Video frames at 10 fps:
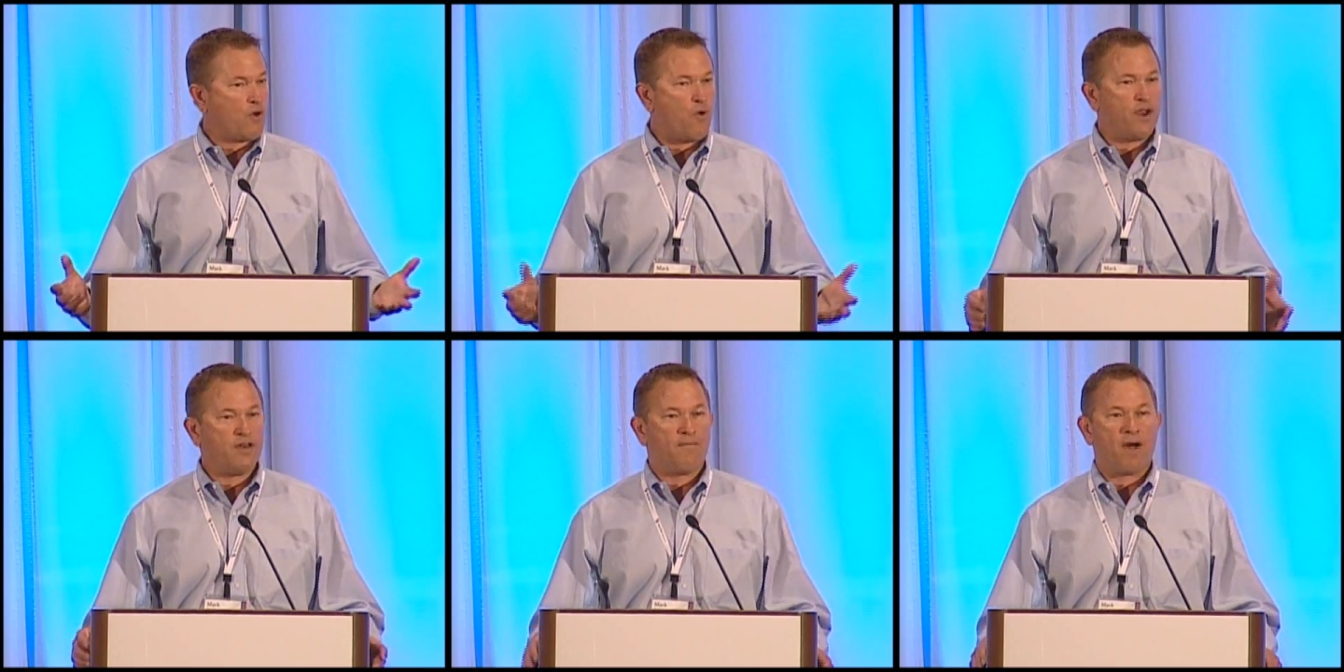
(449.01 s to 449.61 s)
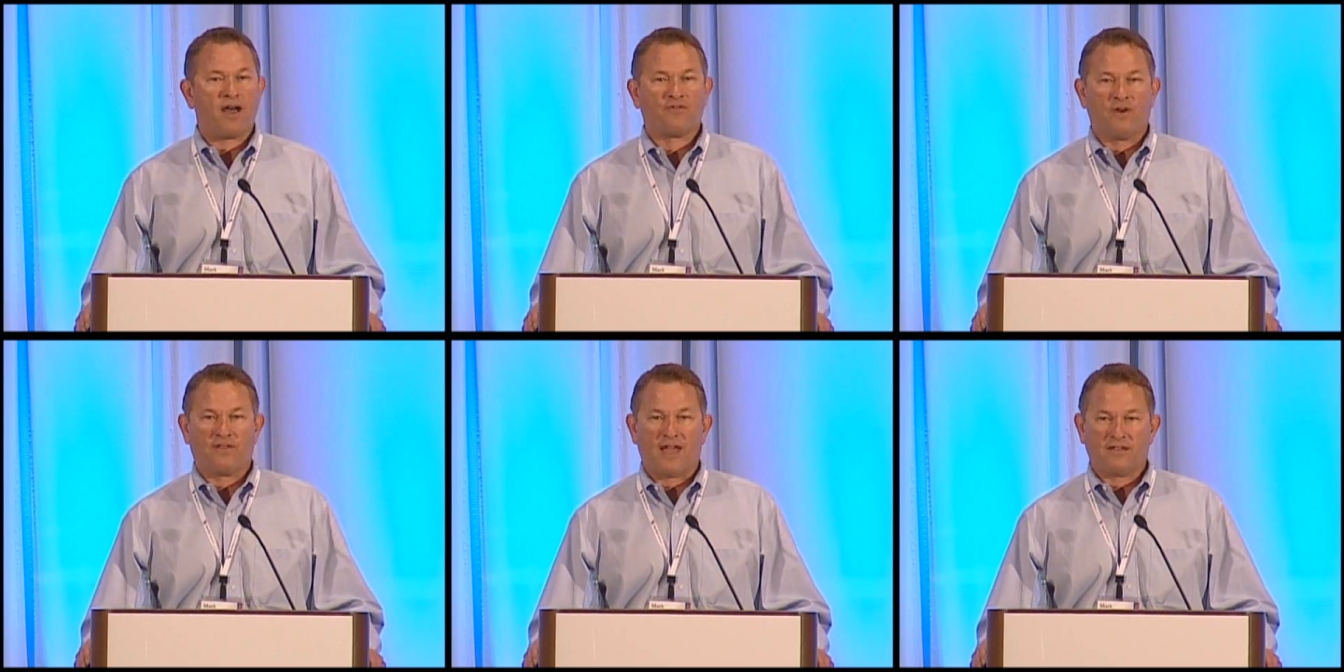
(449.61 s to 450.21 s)
coined a
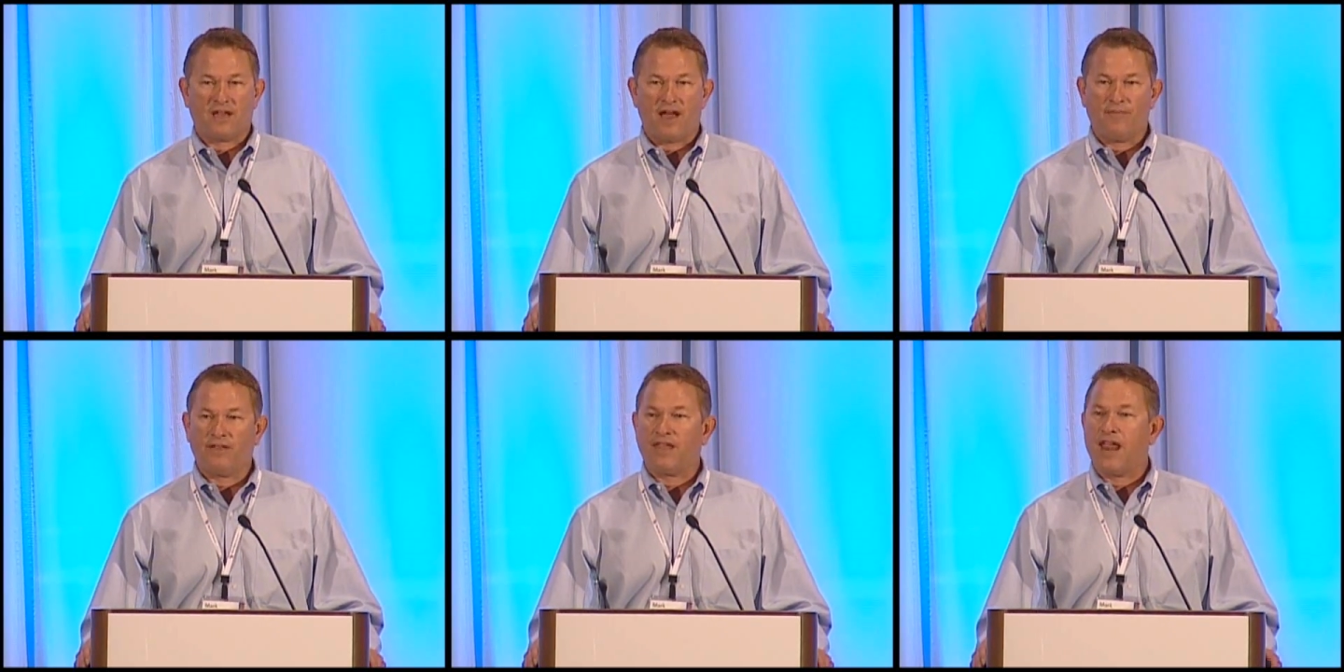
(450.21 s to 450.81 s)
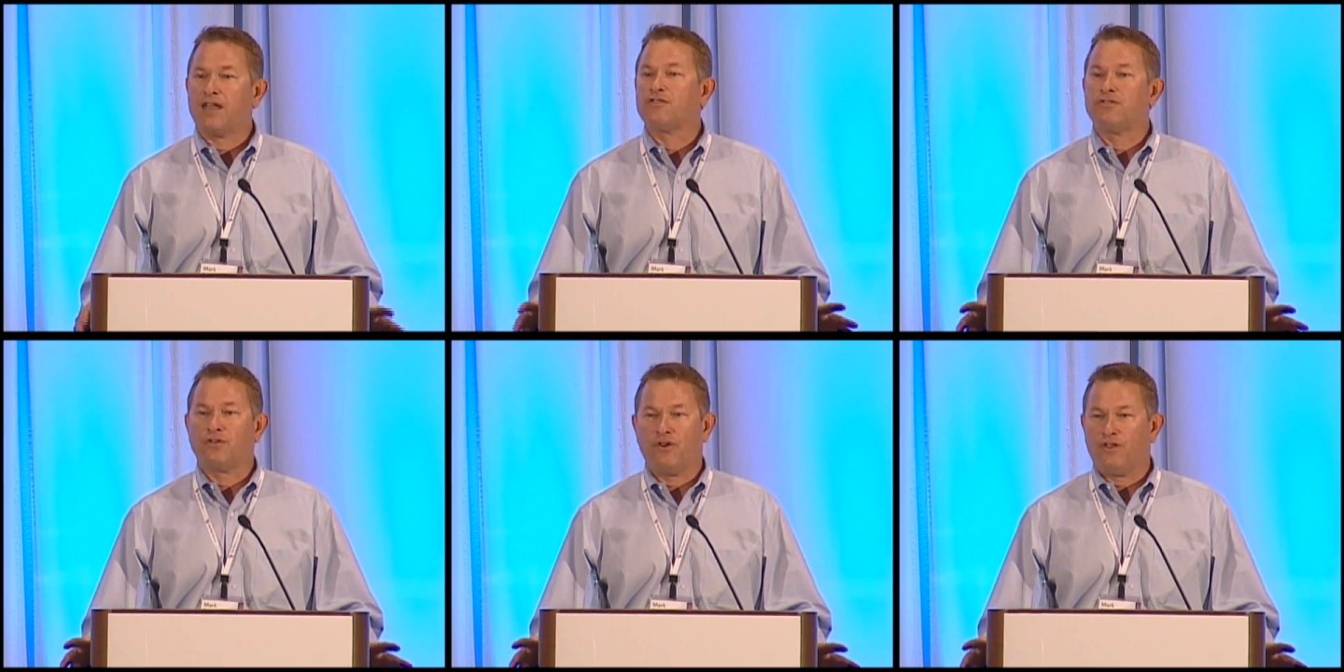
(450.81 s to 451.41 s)
mantra at that time that the
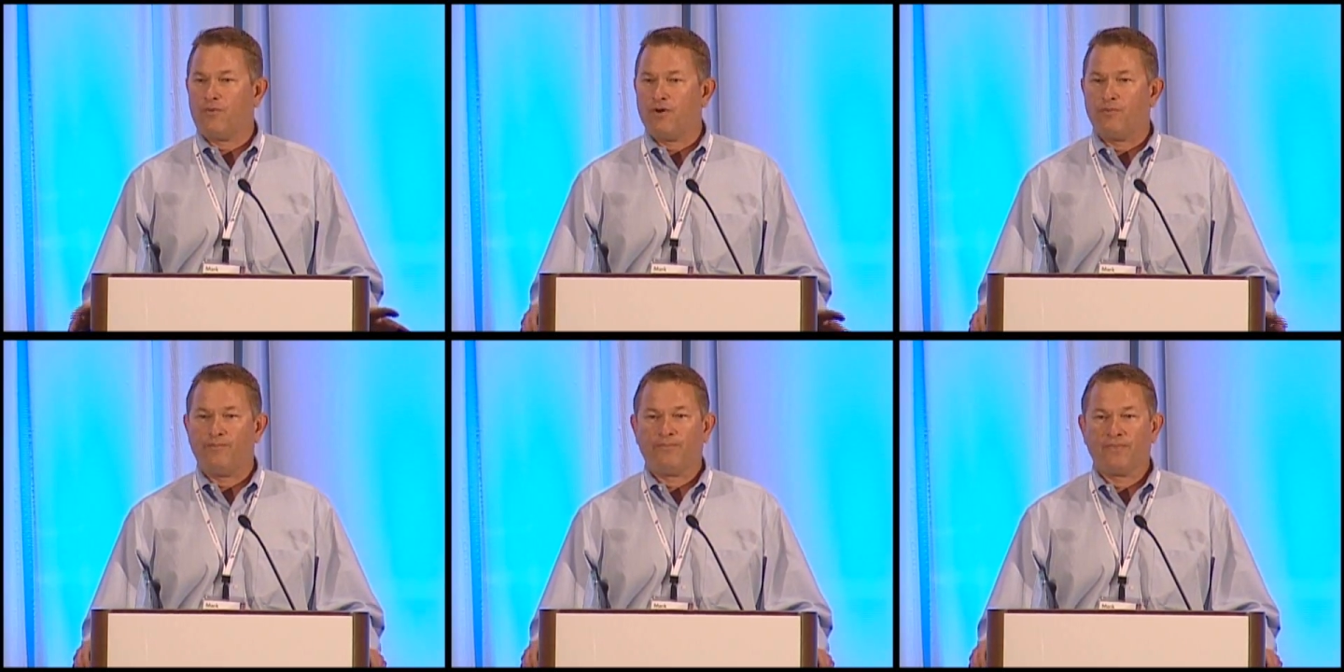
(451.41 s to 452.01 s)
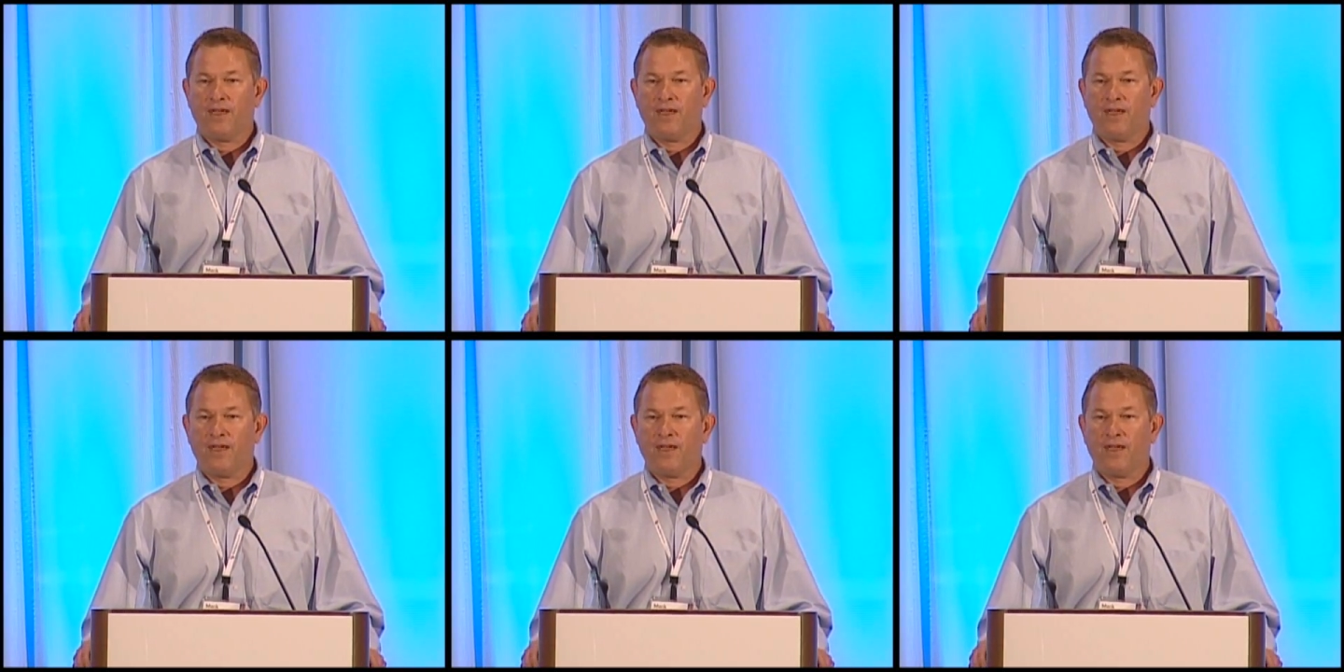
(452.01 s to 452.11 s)
answers are in the room.